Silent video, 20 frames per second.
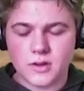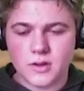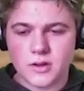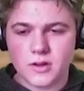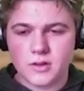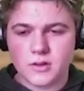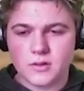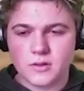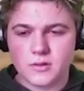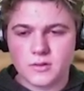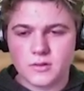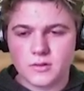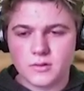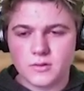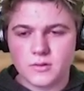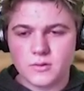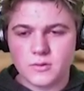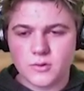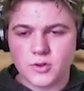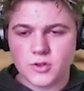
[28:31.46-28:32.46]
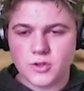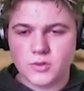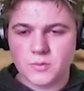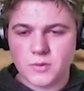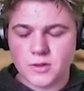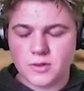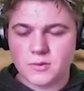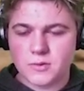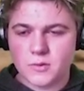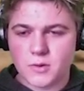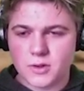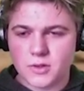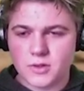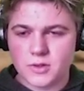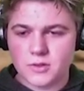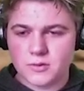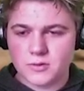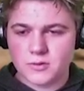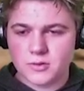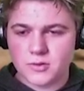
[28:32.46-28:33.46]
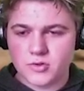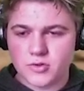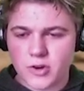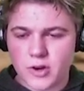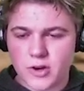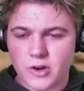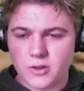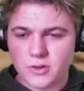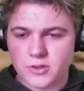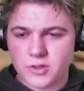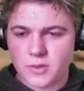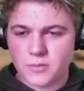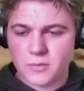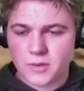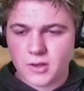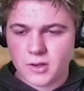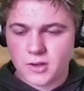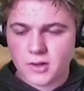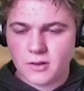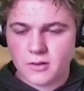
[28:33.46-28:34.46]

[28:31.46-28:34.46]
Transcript: Yeah. Which makes me want to strangle something.